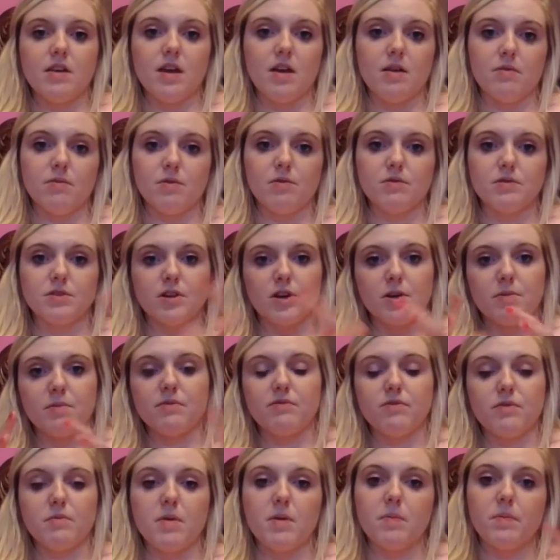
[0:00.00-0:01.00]
and there was a
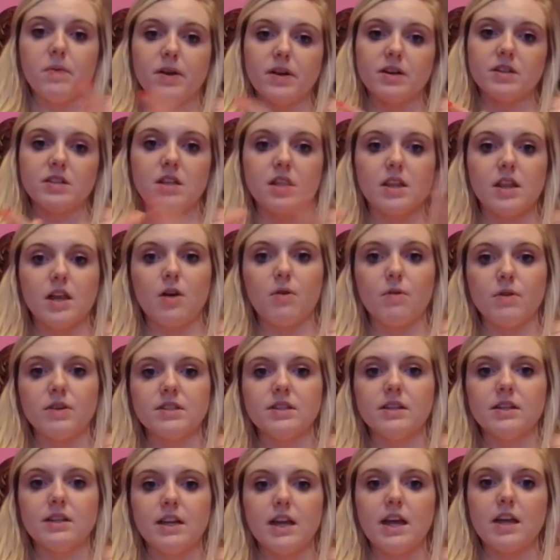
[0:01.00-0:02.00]
group of football players that they
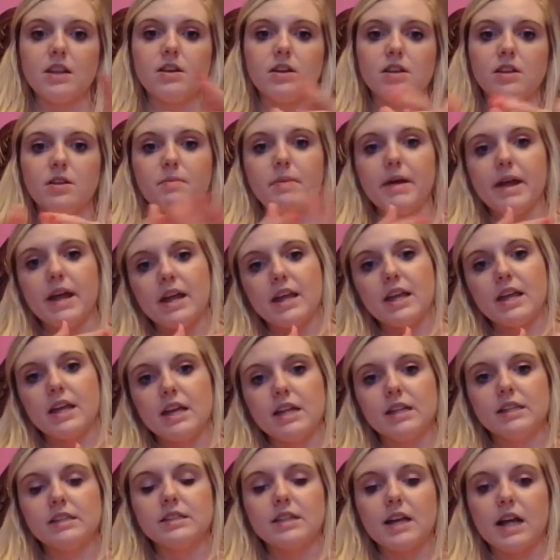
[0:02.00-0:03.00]
always sat together, the band
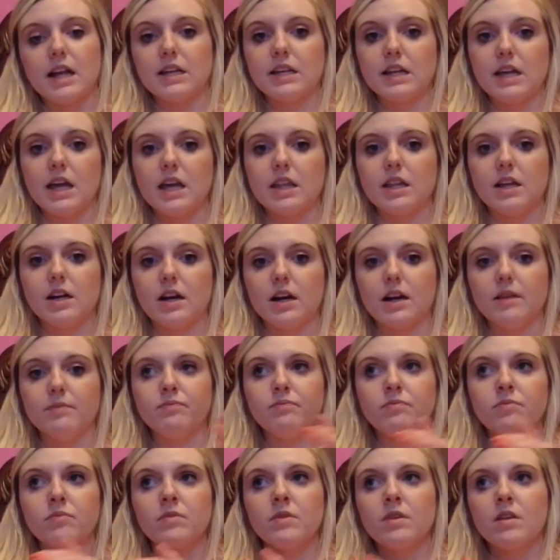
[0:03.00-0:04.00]
kids sat
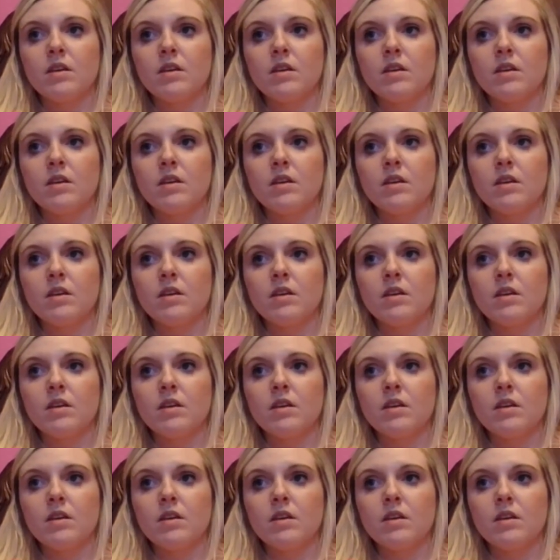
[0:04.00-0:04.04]
together,